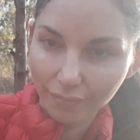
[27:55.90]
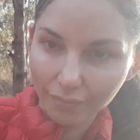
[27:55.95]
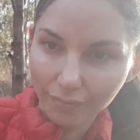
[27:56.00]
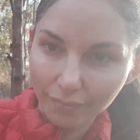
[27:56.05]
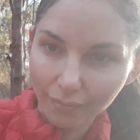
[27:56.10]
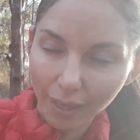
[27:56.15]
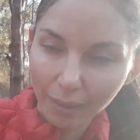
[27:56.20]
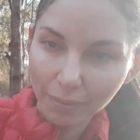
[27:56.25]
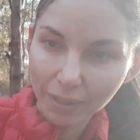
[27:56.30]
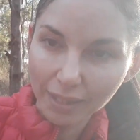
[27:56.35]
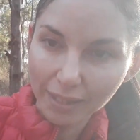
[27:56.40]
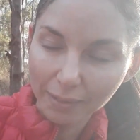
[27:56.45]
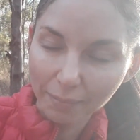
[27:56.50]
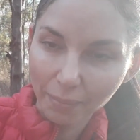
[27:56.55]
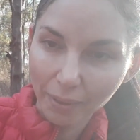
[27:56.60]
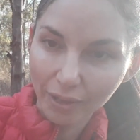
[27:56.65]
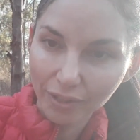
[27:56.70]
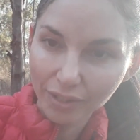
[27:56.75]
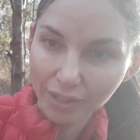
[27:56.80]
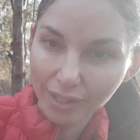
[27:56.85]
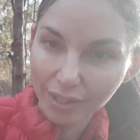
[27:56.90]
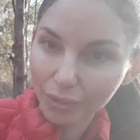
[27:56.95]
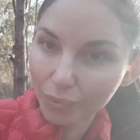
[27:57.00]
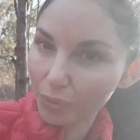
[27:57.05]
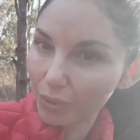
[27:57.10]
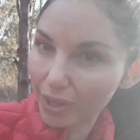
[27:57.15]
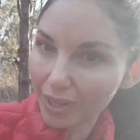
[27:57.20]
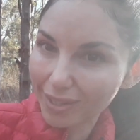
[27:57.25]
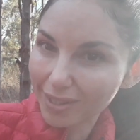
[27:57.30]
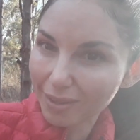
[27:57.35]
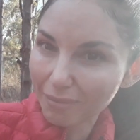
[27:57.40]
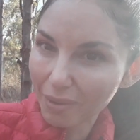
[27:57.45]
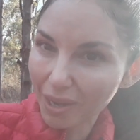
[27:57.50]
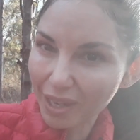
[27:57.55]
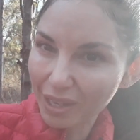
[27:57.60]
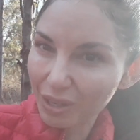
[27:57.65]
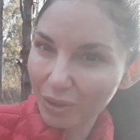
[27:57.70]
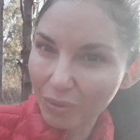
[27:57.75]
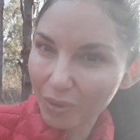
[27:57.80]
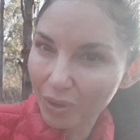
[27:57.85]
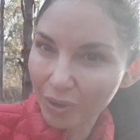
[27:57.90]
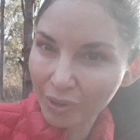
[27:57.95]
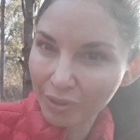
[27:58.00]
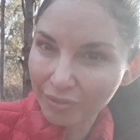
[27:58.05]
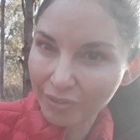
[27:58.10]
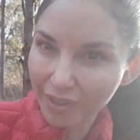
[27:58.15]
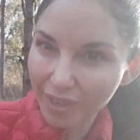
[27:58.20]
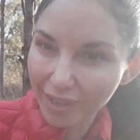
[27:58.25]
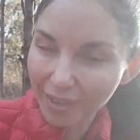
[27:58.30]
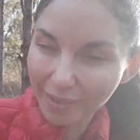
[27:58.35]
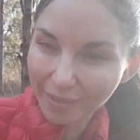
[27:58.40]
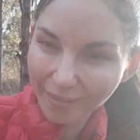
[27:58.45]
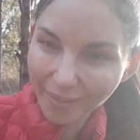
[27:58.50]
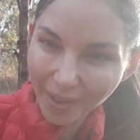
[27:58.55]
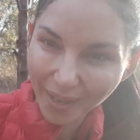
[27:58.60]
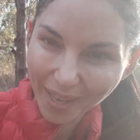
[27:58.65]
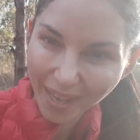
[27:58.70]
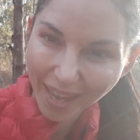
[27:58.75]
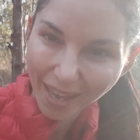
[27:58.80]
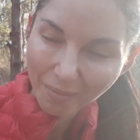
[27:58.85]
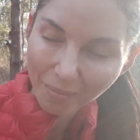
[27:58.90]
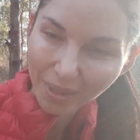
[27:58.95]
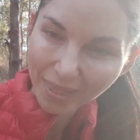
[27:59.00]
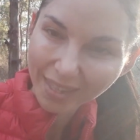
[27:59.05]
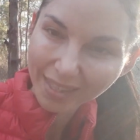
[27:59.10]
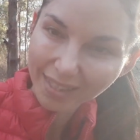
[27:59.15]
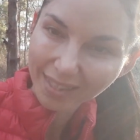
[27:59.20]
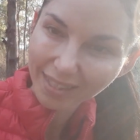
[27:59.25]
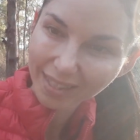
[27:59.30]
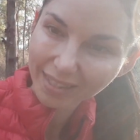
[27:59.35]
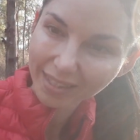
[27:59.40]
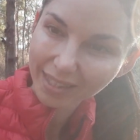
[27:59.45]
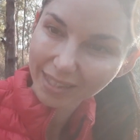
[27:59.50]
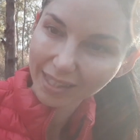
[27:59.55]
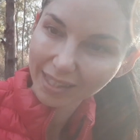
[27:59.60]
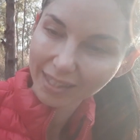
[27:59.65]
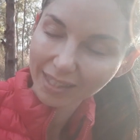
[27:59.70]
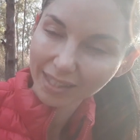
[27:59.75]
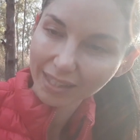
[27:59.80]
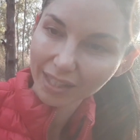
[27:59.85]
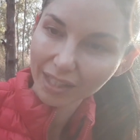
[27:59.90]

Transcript: maybe this person is wanting to make you an offer, okay? But this is